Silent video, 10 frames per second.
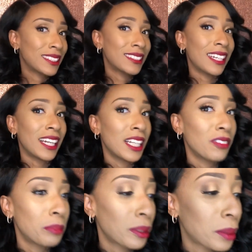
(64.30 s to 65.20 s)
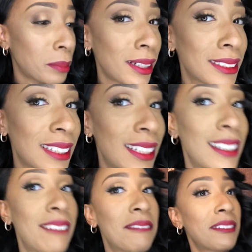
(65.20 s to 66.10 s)
because I ain't even picked up the box yet.
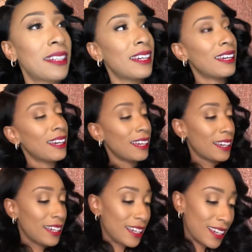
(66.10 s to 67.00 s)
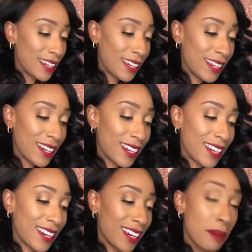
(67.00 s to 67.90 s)
Okay.
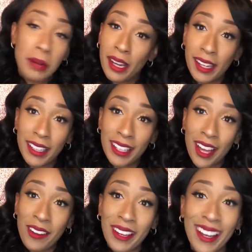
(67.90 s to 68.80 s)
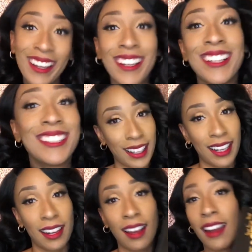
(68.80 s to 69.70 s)
Pine, okay.
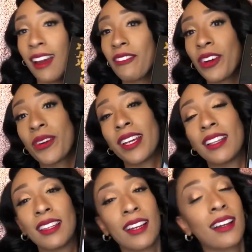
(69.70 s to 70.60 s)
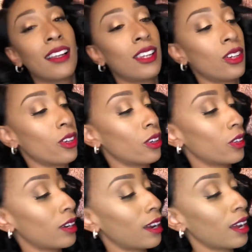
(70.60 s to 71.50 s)
And I have her in the
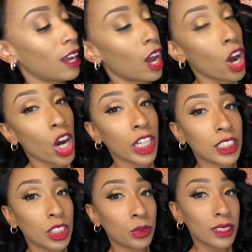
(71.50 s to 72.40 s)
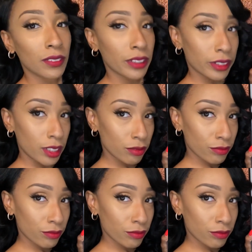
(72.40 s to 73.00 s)
color RT2730.